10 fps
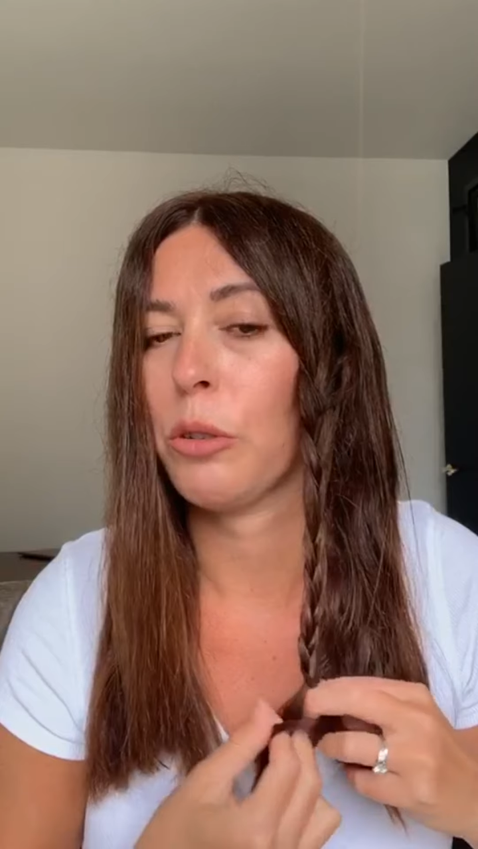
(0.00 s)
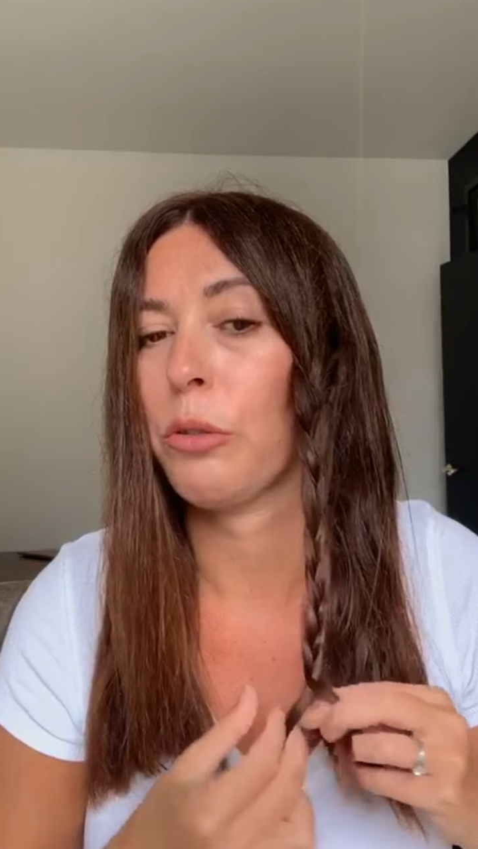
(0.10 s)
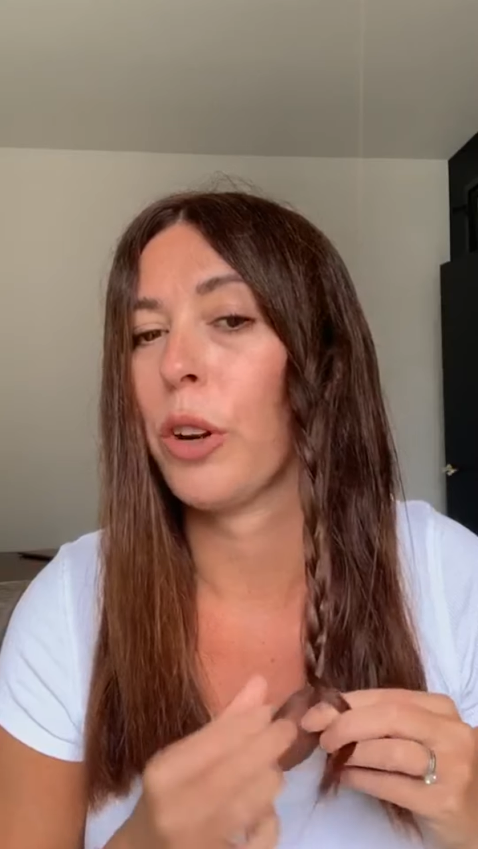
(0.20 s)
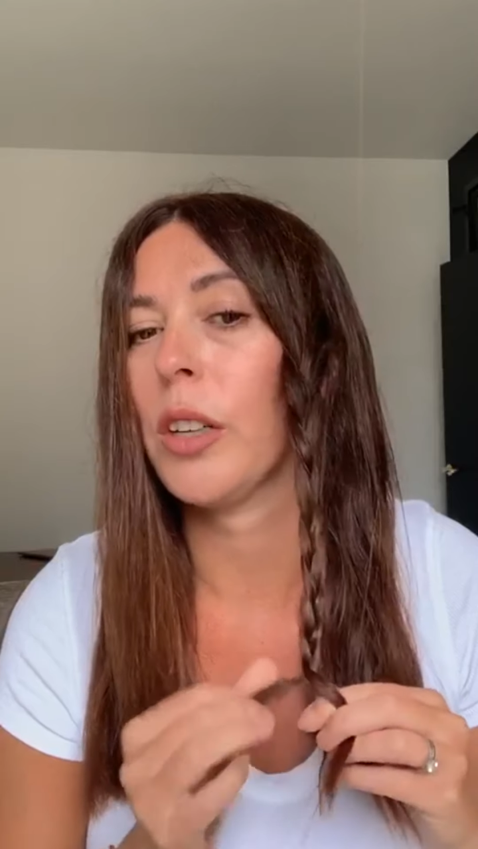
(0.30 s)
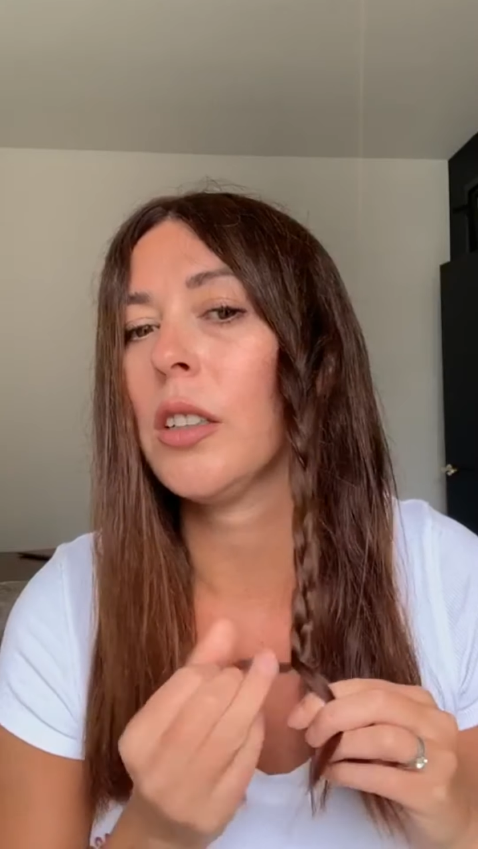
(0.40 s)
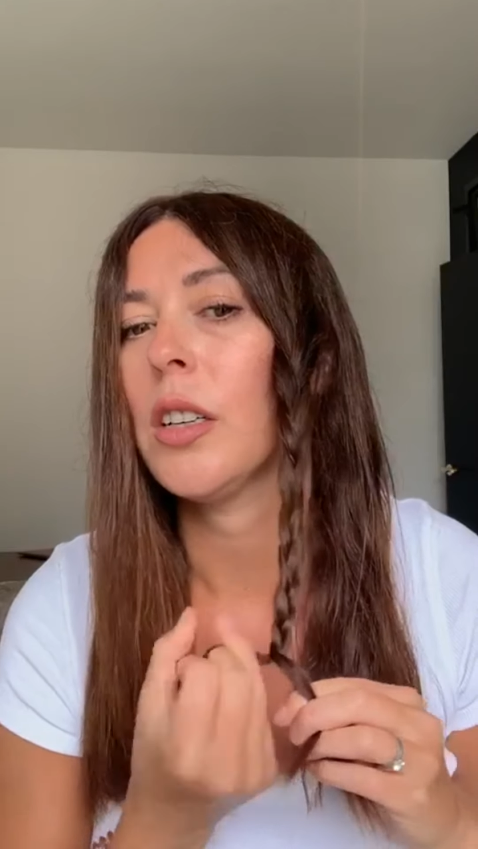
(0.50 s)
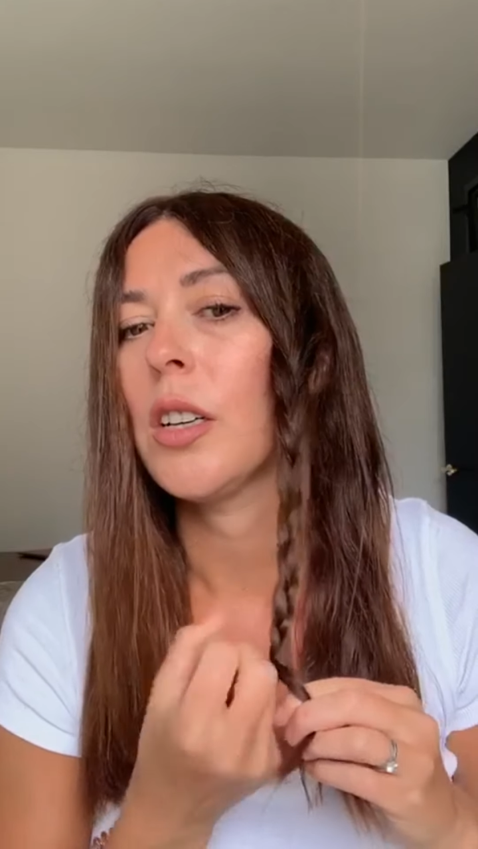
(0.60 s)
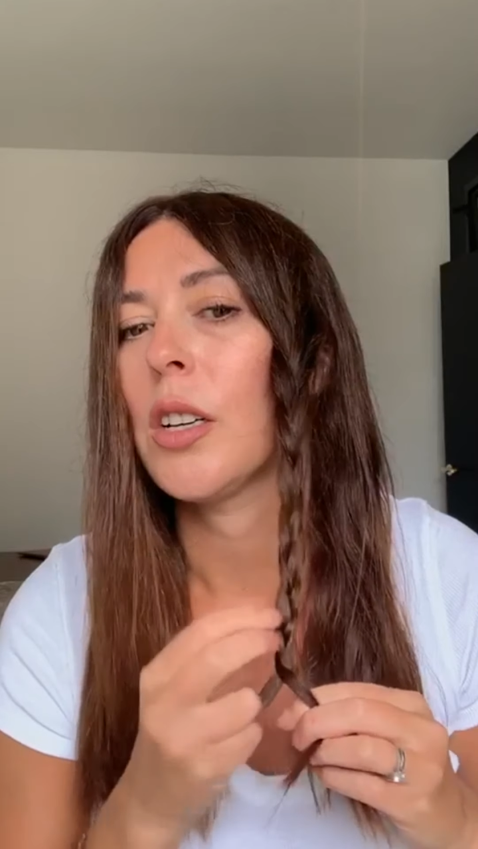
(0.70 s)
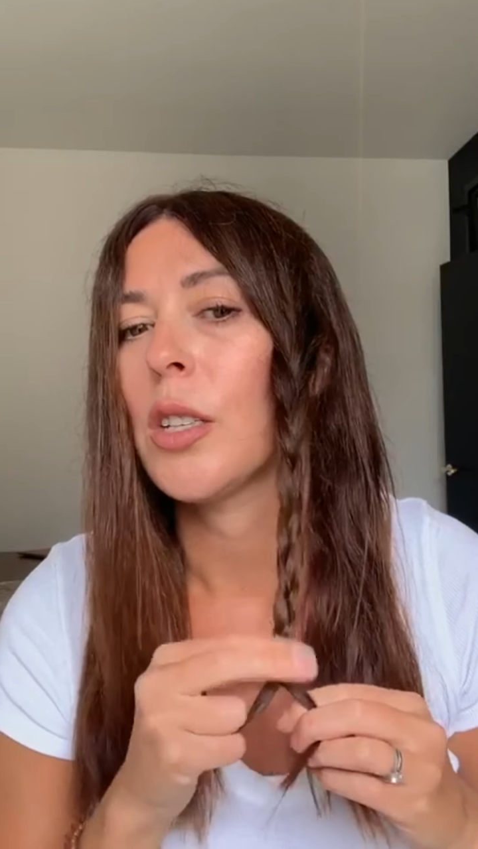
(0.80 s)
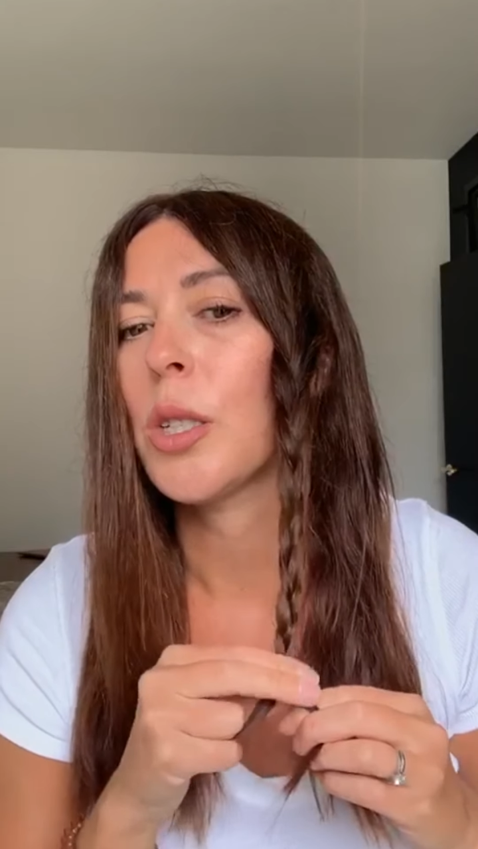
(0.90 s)
front,
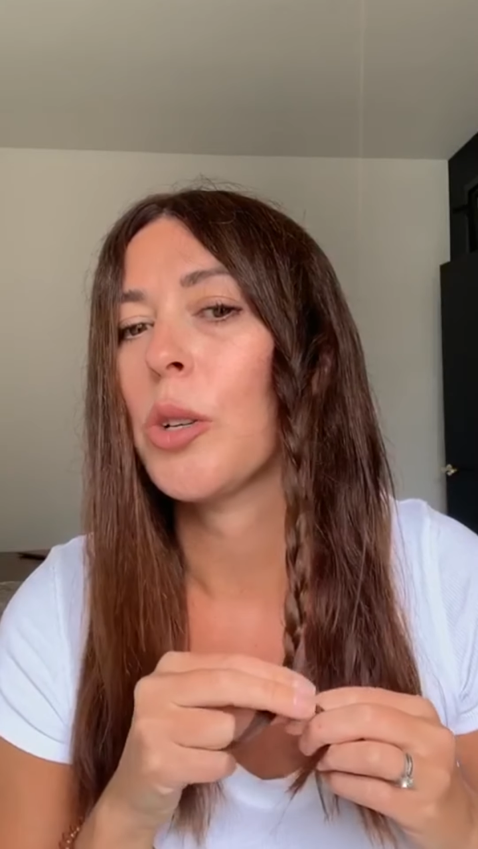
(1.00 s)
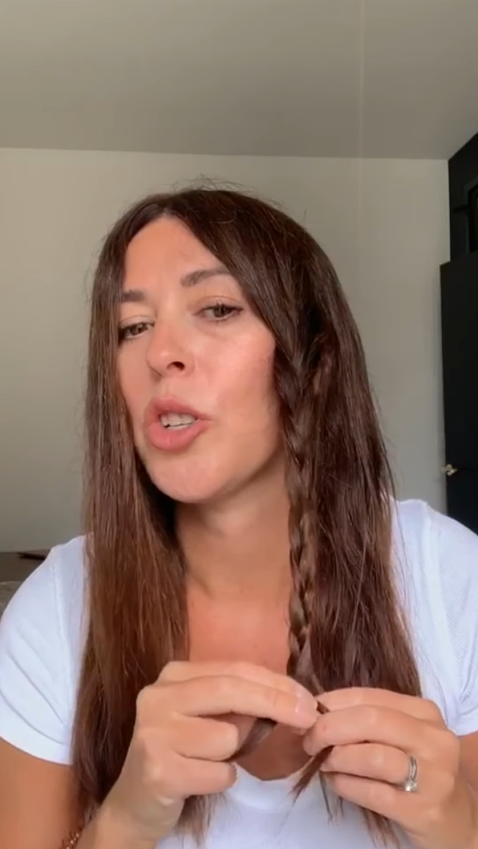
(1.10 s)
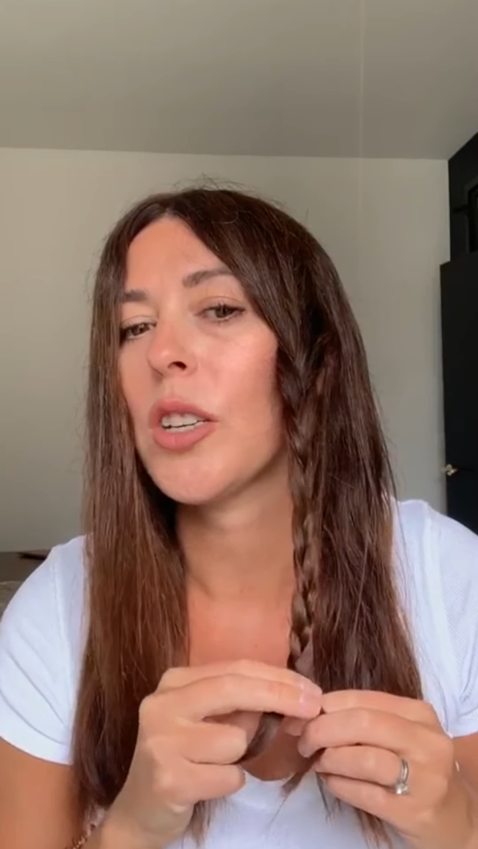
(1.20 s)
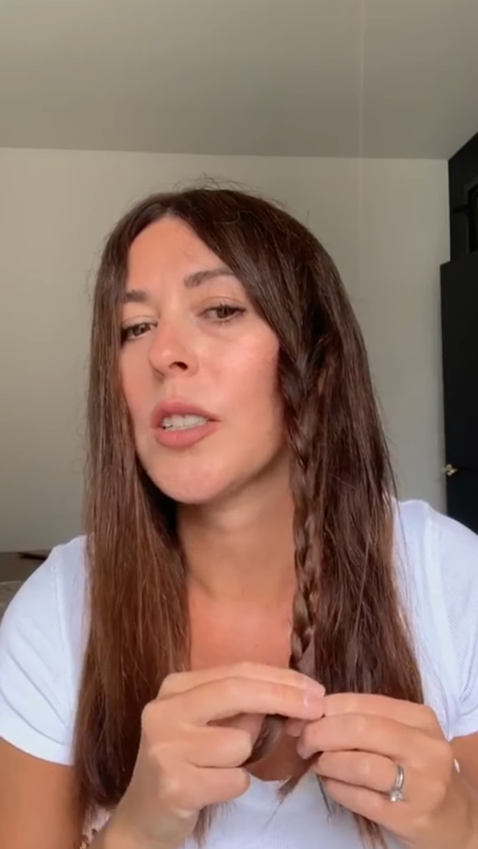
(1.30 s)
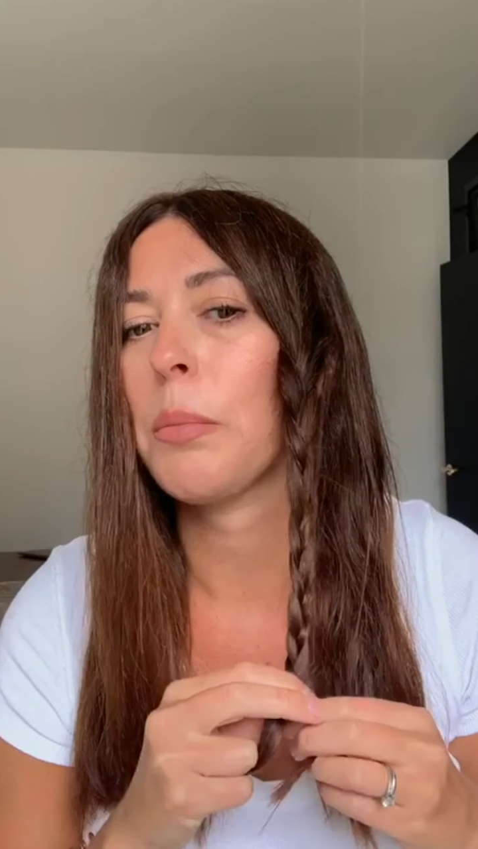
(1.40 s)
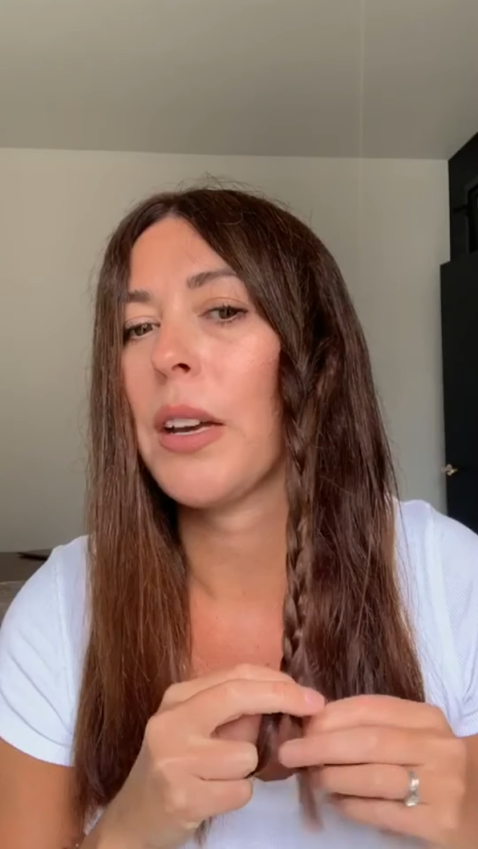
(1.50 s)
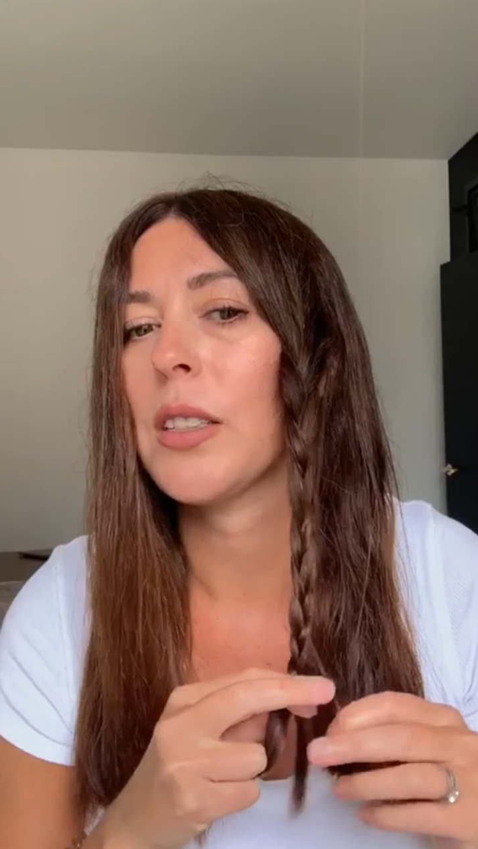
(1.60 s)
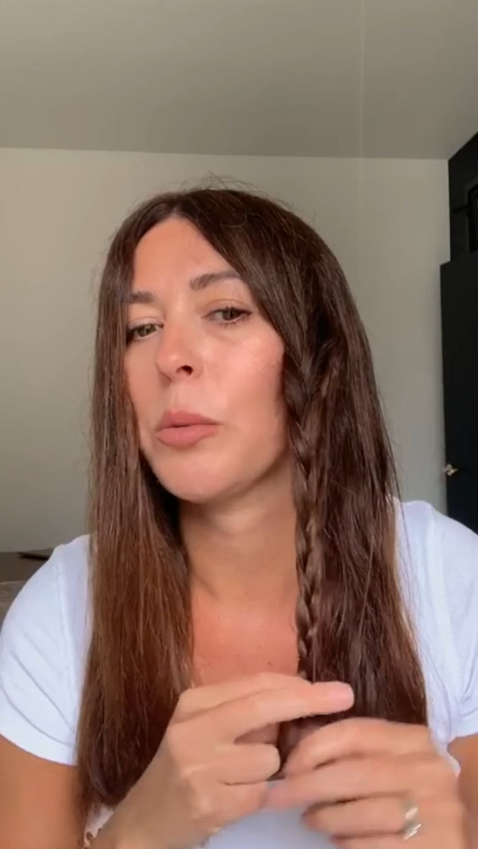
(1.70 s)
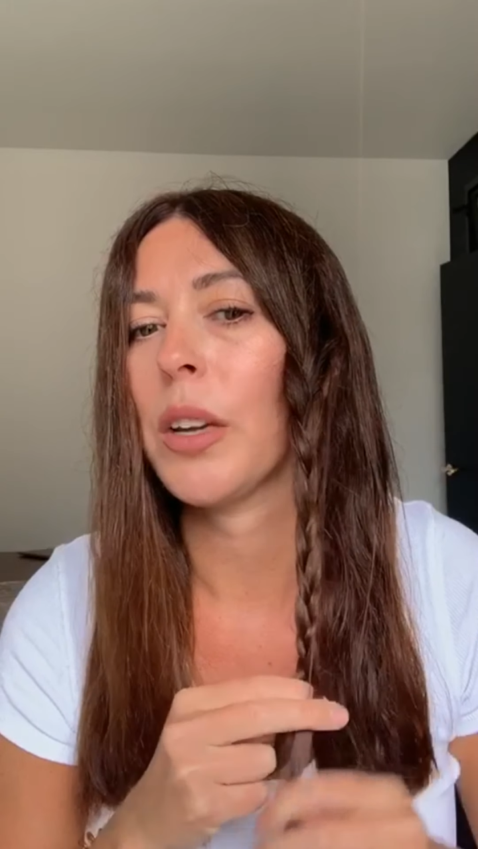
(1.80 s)
so it just depends